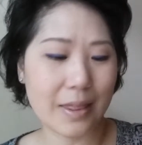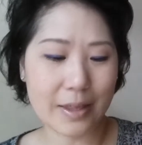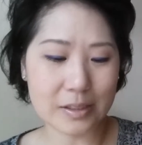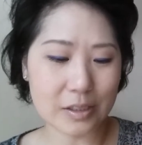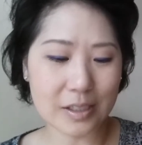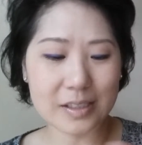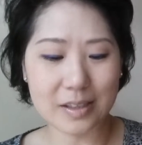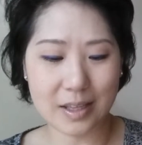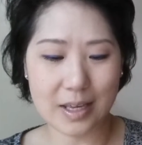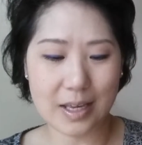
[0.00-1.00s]
This
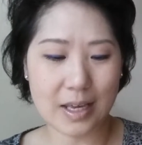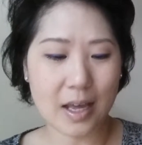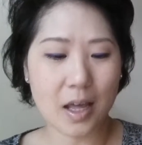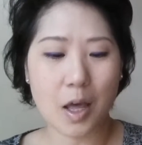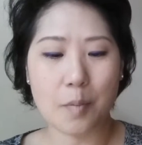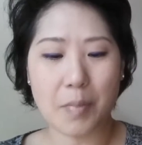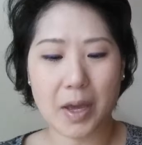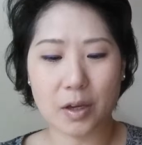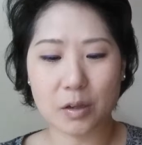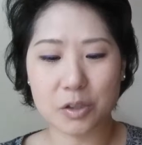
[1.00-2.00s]
is the
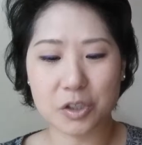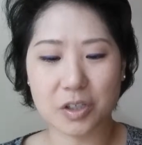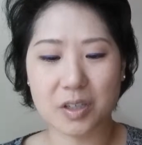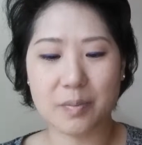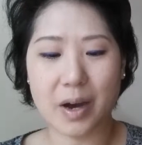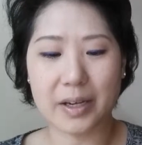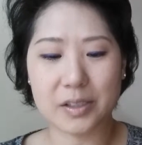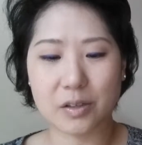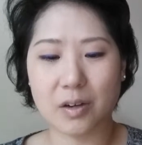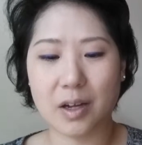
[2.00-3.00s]
Mango Sugar Body
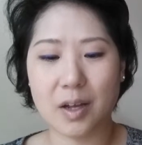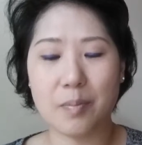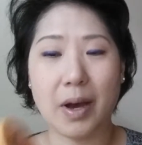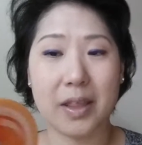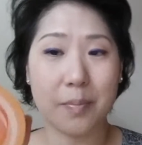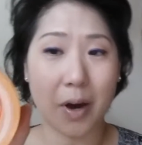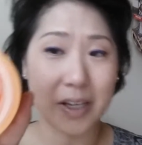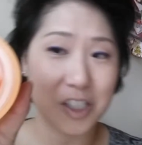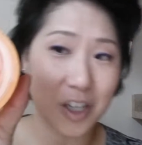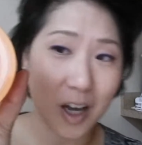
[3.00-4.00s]
Scrub by The
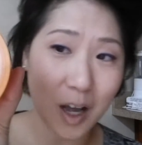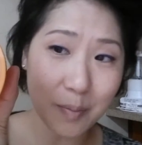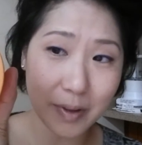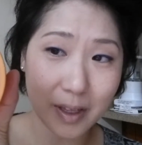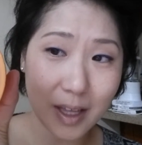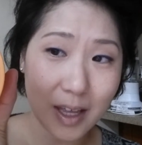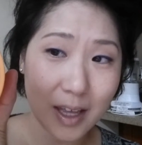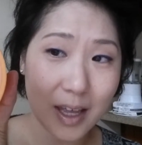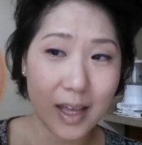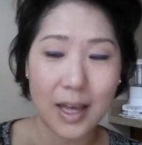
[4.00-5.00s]
Body Shop.
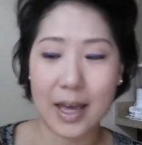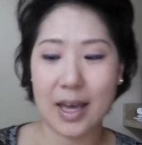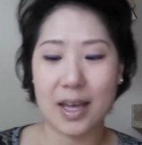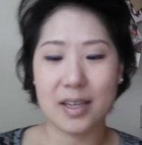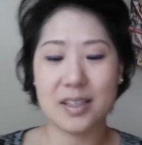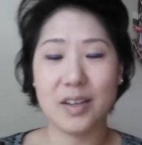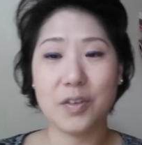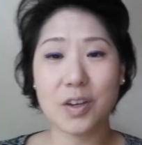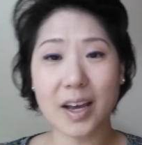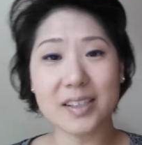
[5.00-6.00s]
And
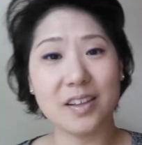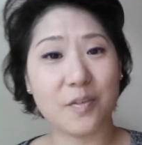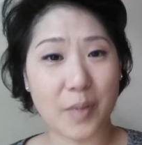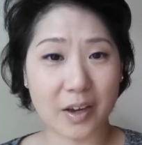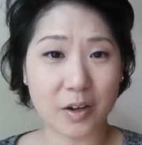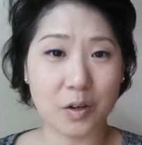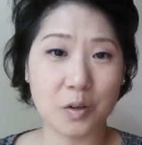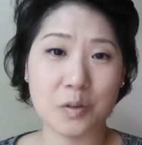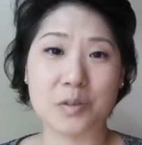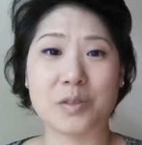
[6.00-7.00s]
if you guys love
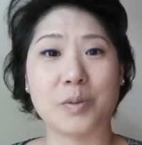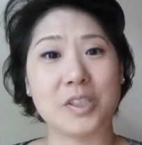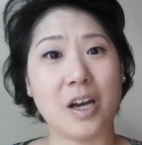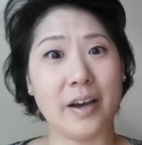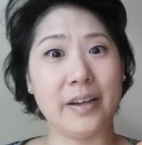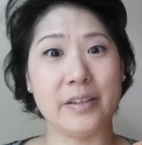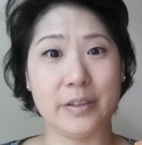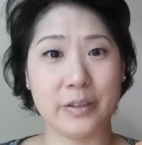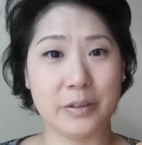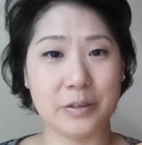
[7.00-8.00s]
mangoes, which I
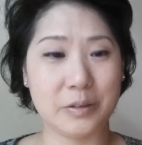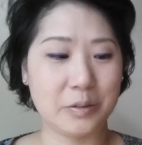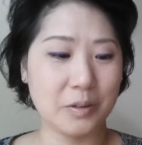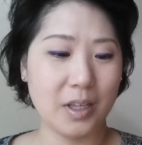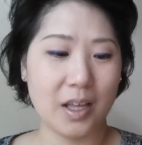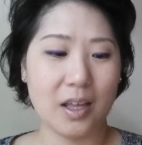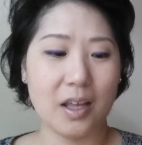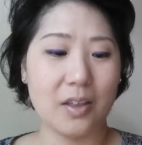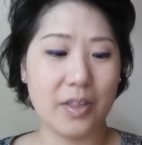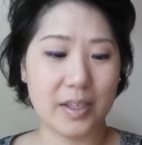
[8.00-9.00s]
do,
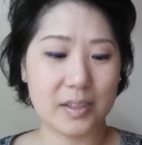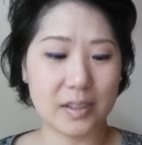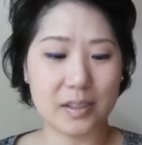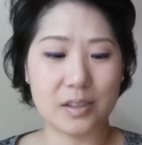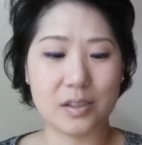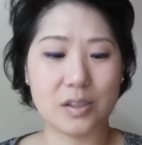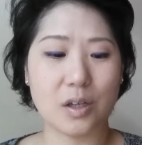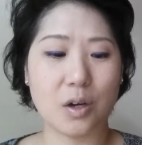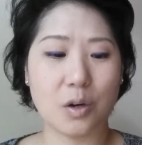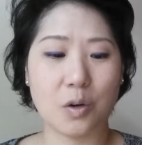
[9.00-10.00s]
this is
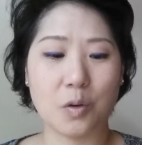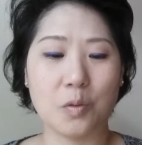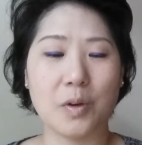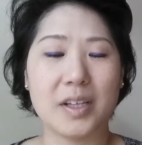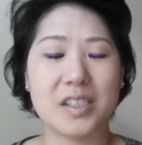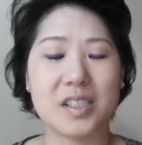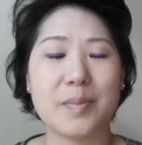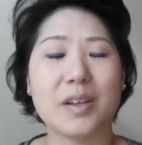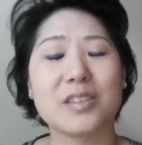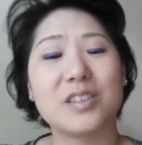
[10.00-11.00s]
it
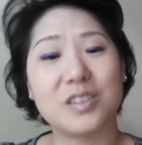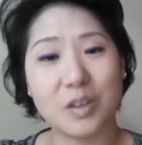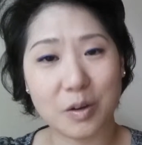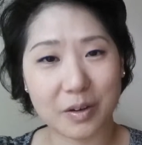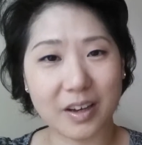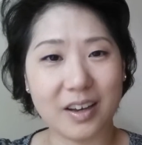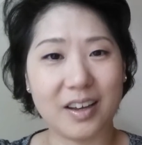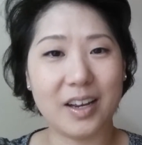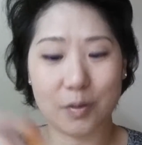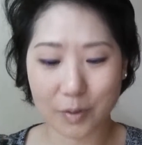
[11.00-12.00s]
smells so
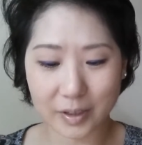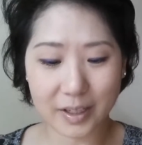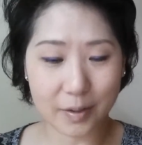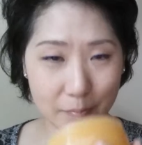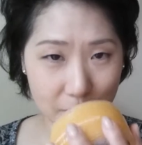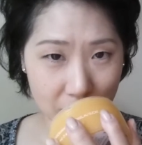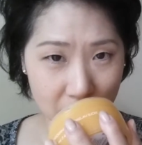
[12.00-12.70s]
good. It really